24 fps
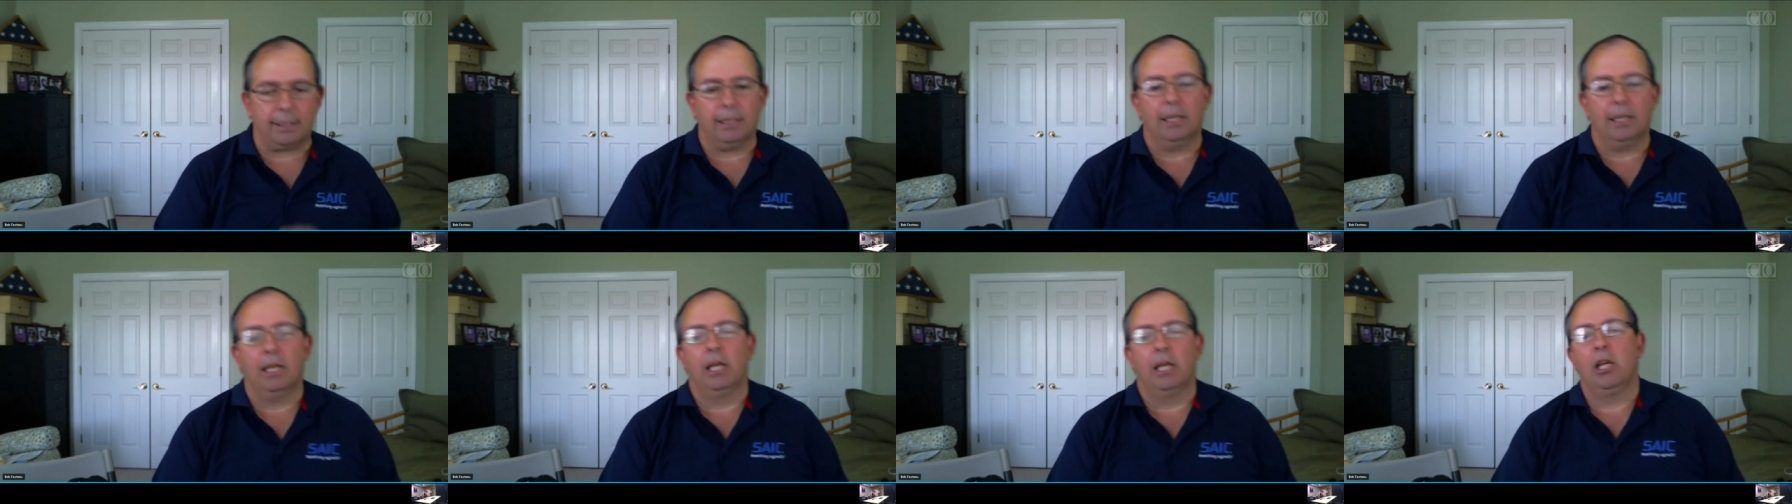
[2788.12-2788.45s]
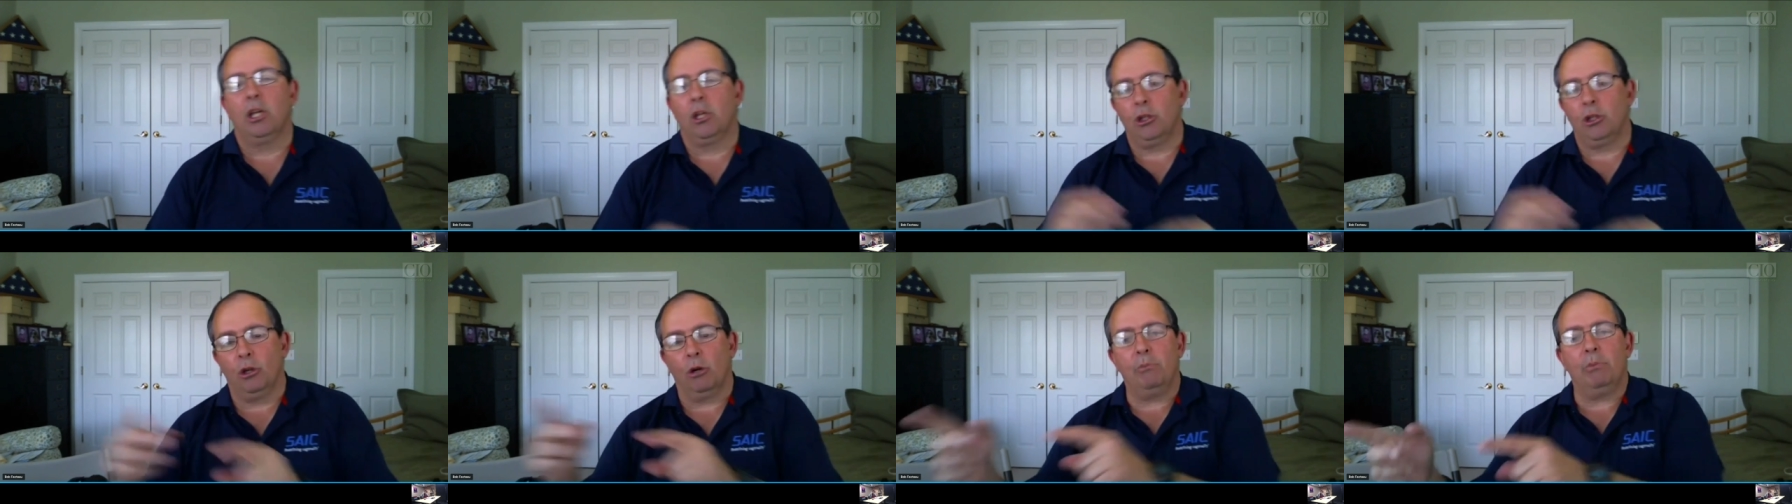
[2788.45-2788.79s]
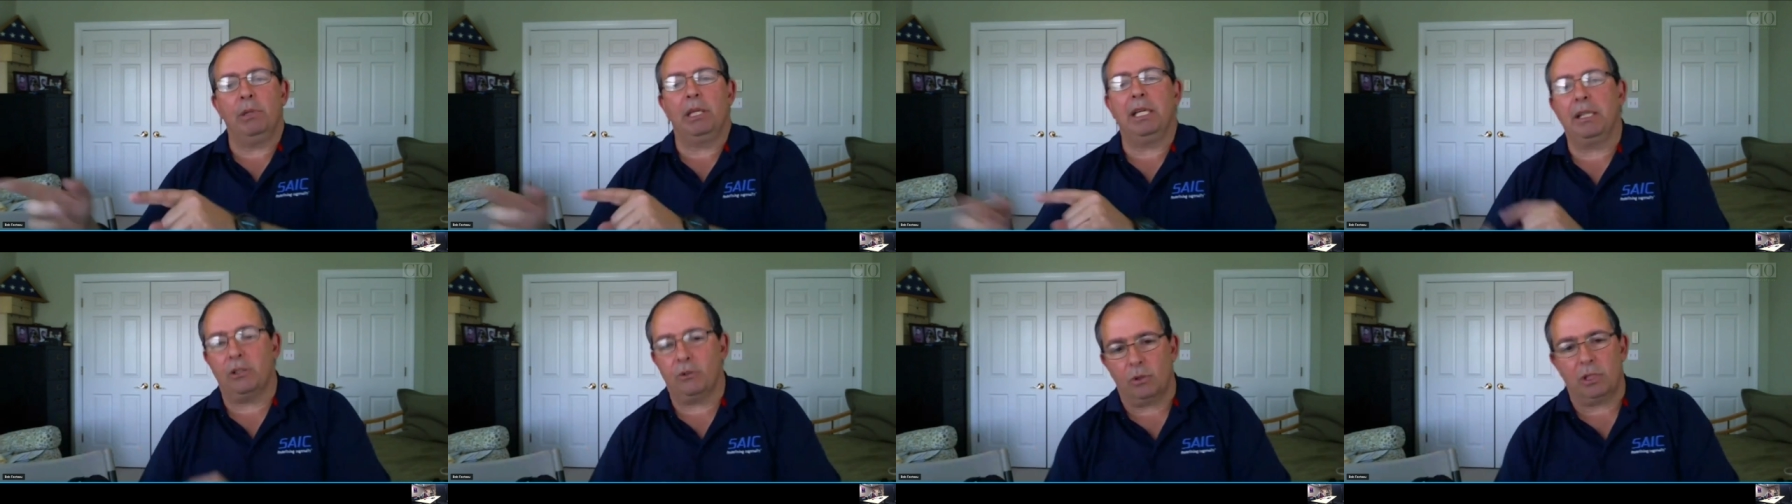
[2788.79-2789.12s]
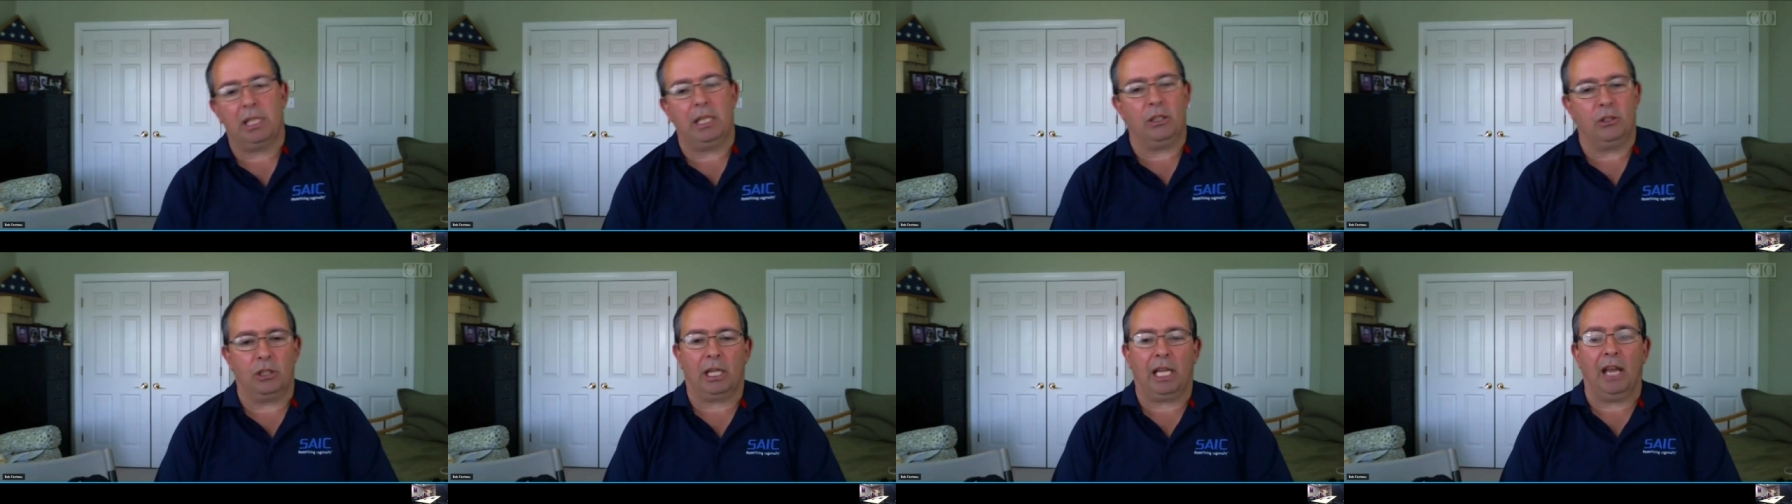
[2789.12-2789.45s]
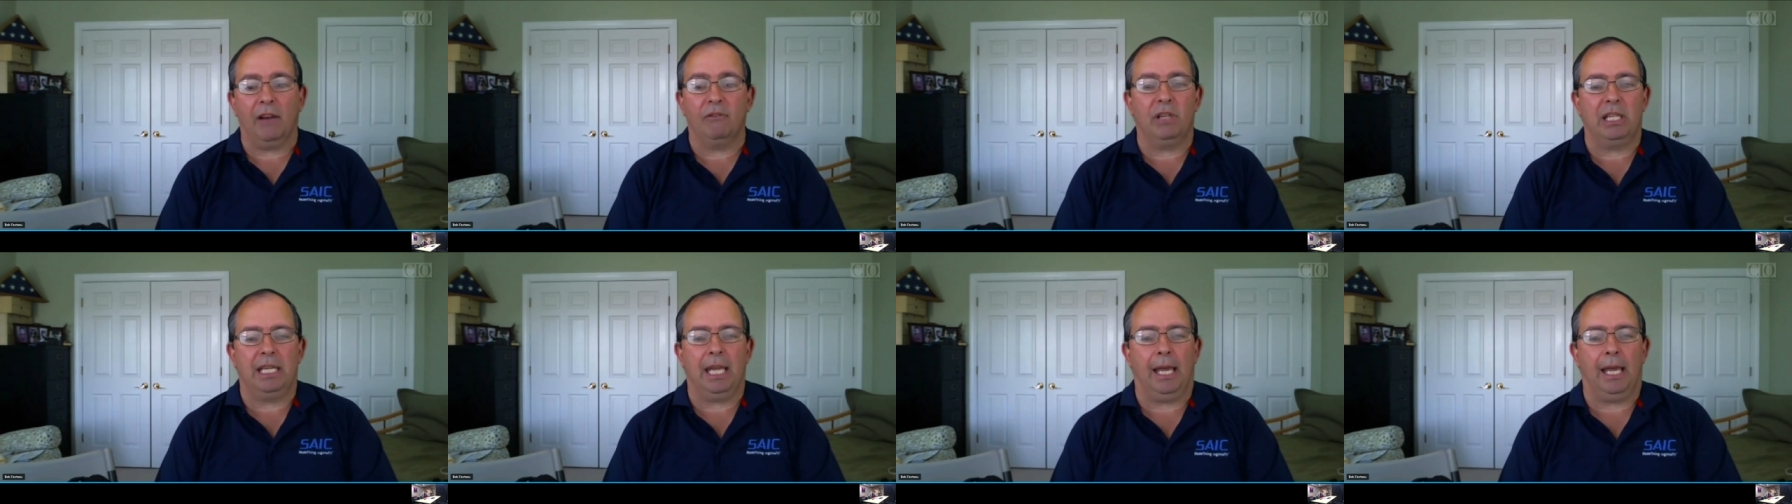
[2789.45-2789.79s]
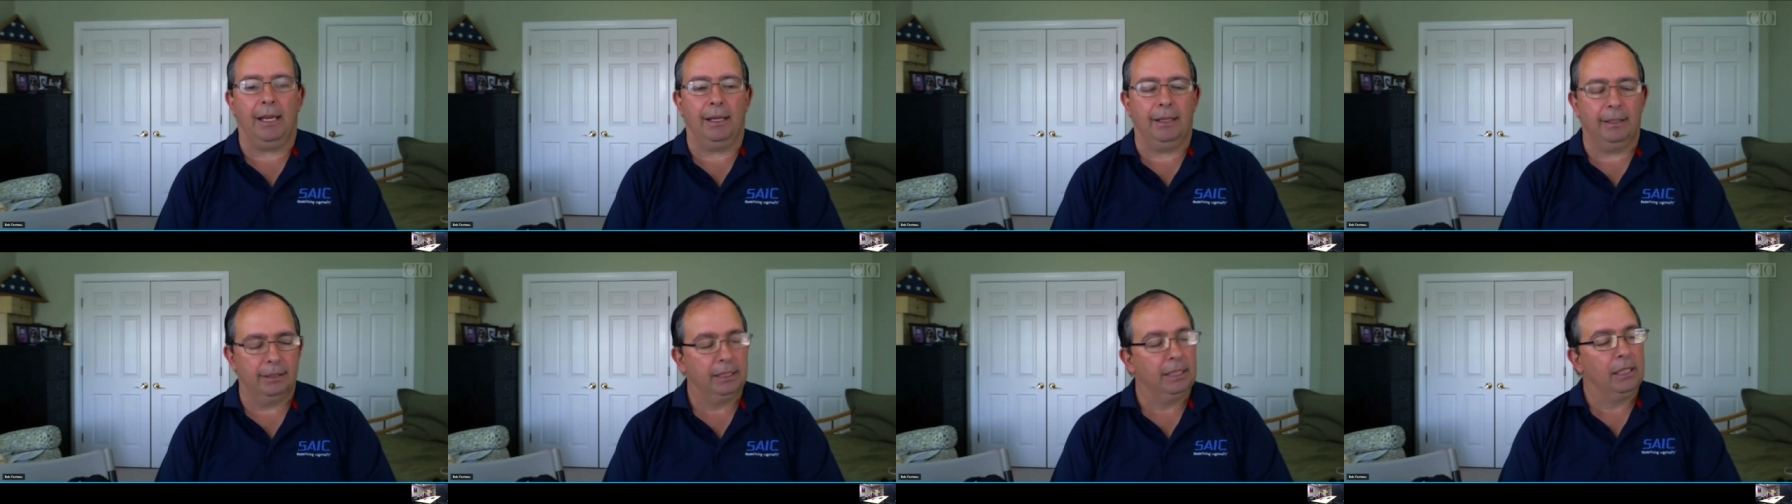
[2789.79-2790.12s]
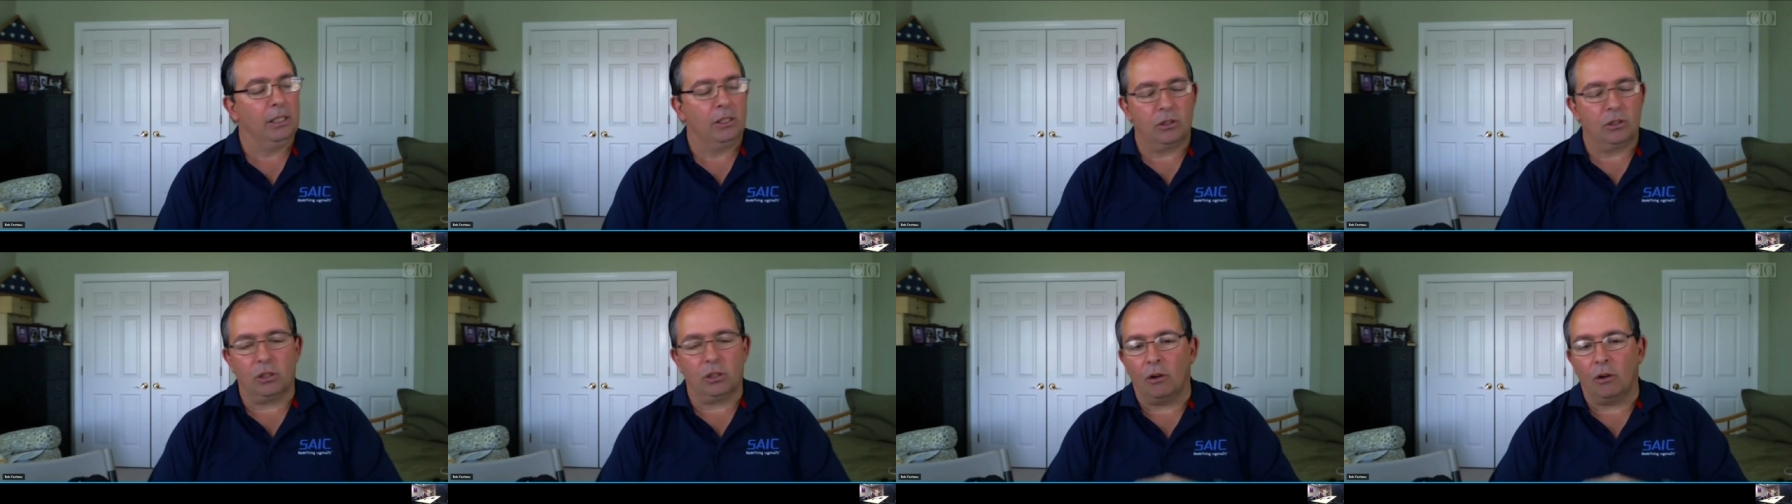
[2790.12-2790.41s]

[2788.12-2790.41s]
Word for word: you're being strategic every day. Okay.